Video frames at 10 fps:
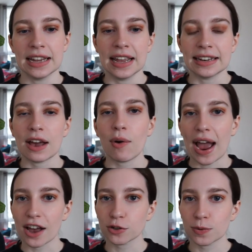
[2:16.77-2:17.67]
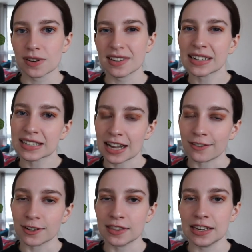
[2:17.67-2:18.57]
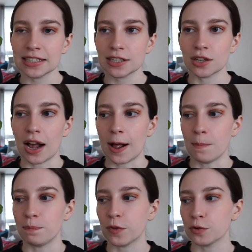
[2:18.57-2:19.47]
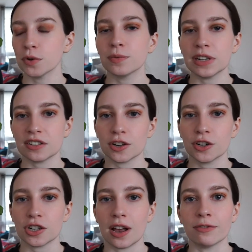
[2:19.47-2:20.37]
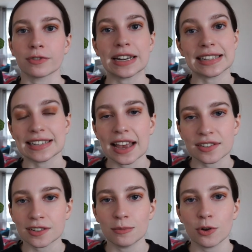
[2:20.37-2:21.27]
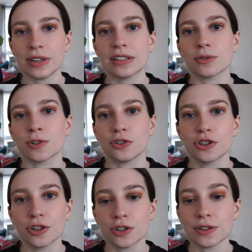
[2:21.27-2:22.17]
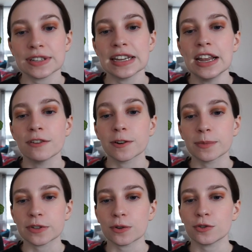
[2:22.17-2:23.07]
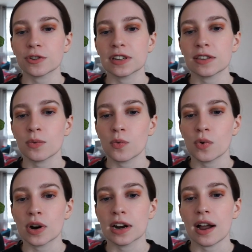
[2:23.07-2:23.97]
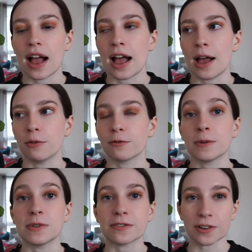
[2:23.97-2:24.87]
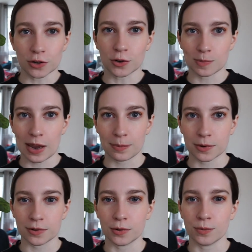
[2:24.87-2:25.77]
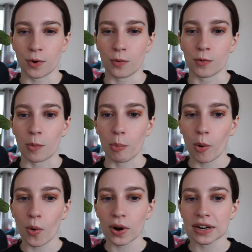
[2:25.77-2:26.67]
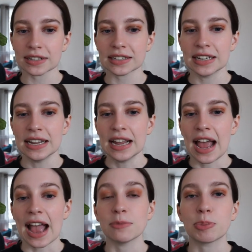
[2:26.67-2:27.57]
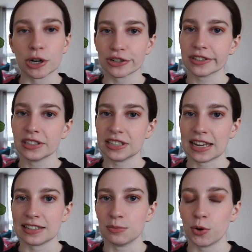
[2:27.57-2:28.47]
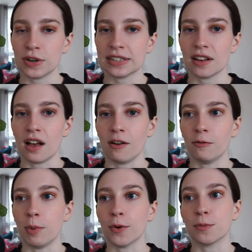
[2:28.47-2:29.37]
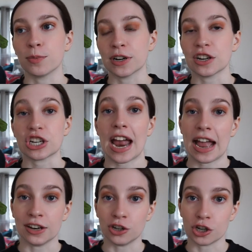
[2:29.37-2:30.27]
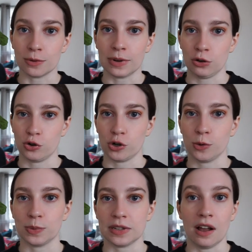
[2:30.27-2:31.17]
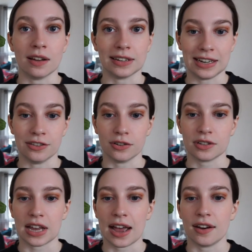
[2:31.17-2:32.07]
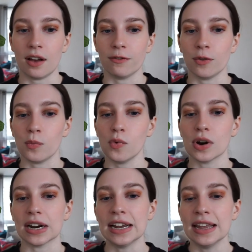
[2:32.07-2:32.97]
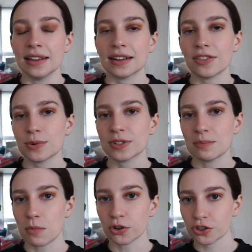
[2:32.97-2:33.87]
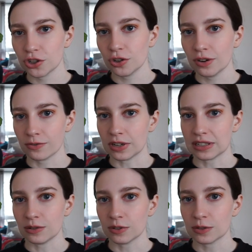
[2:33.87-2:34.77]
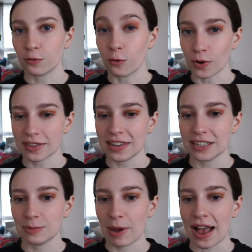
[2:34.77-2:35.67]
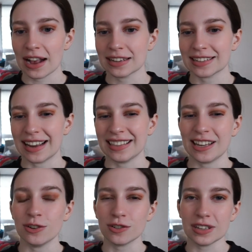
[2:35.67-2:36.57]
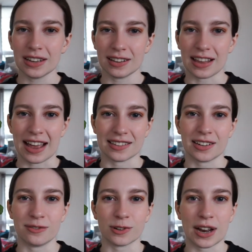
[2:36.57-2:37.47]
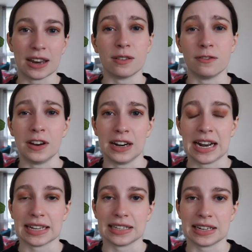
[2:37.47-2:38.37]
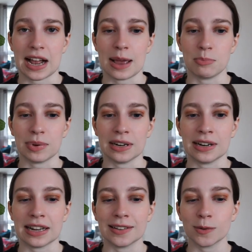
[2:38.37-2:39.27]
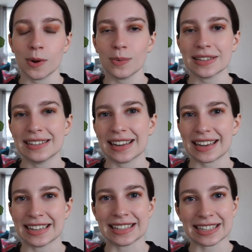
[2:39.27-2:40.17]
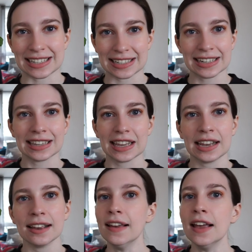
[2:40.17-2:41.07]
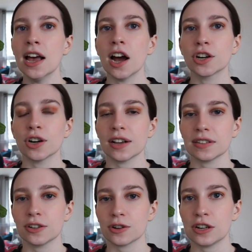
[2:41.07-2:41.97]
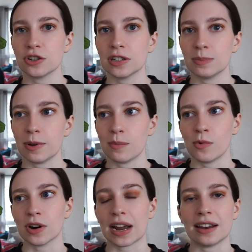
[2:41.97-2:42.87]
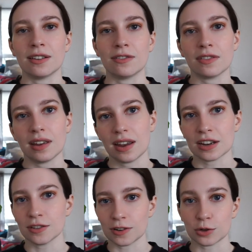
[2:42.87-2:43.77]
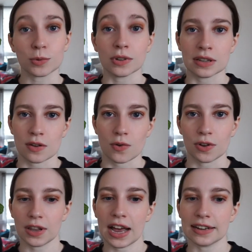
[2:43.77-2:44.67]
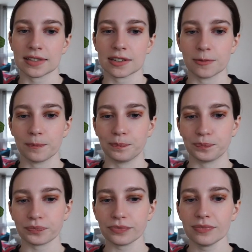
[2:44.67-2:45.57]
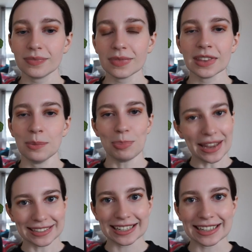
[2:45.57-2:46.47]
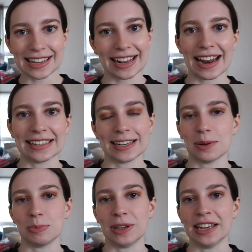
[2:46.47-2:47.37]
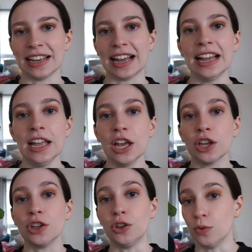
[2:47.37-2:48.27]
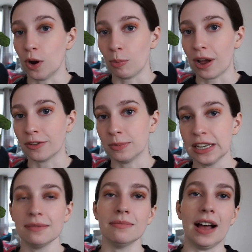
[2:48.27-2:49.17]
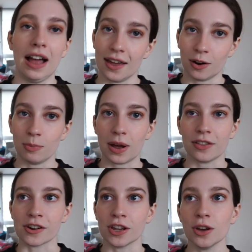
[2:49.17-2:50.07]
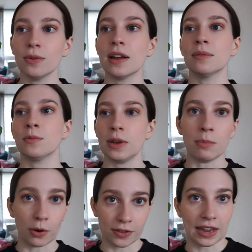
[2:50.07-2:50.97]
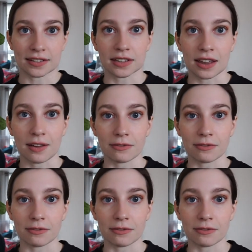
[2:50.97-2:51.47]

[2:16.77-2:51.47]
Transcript: Now Ashworth discovered this um, through research of written testimonies or journals emails from soldiers at the war, uh, from different newspapers who wrote reports, and personal testimonies of both British and German troops on either side of the war. Now, there was a multitude of reasons for these pacts, and they usually lasted for kind of various time periods. So it wasn't a consistent thing across the trenches, but more kind of individual and localized. Basically, it ended up being a you don't bother me, I don't bother you, and we both get to live.